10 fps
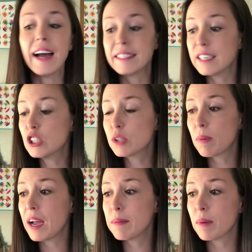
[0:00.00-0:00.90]
I did just
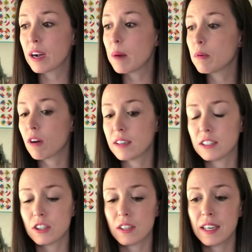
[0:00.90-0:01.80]
buy a, couple
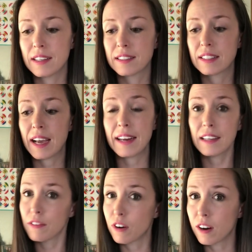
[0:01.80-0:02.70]
cross-stitch things. I had a
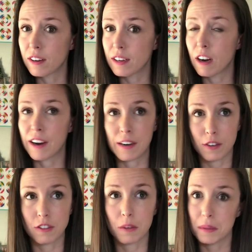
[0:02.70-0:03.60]
gift card. Our
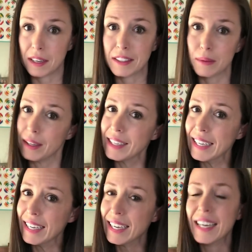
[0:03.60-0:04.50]
anniversary was last week,
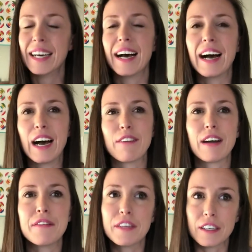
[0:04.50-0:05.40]
uh,
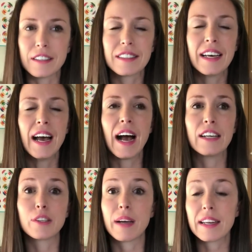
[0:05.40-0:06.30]
five years.
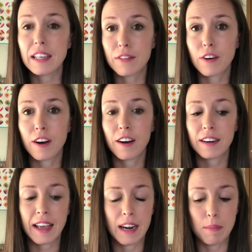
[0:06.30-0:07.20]
And so I had a gift
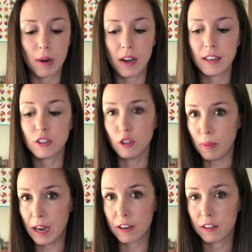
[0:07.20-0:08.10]
card and I bought two
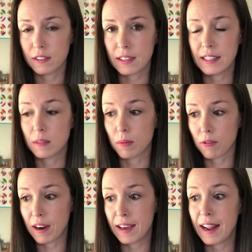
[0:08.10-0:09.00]
patterns and some
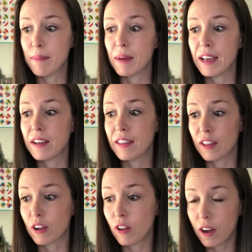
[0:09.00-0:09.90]
thread and my and
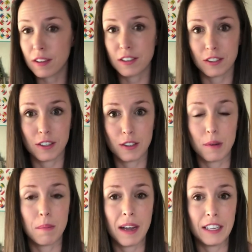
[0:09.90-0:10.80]
the cloth to start
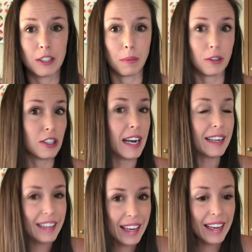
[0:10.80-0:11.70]
doing my Egyptian
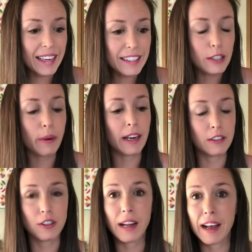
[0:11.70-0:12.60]
chatelaine. So I
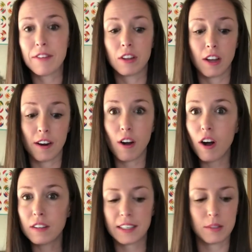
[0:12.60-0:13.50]
should have a lot of
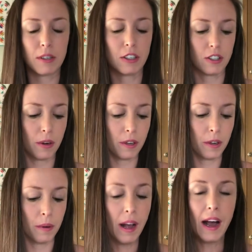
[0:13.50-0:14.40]
haul next week to show
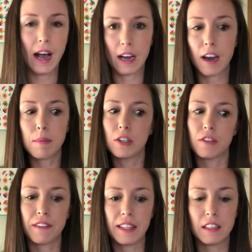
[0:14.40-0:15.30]
you. I got a bunch
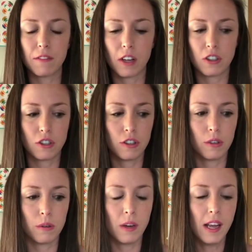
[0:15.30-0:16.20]
of fancy floss
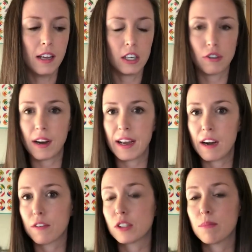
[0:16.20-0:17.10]
too to try
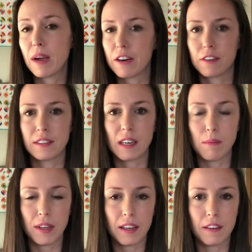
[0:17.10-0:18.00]
out for some patterns that
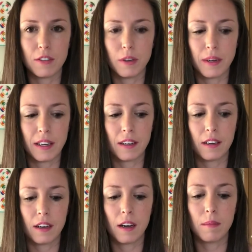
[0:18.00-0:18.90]
I'm thinking of doing,
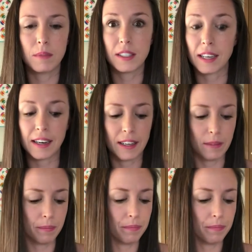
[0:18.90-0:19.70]
um, designing.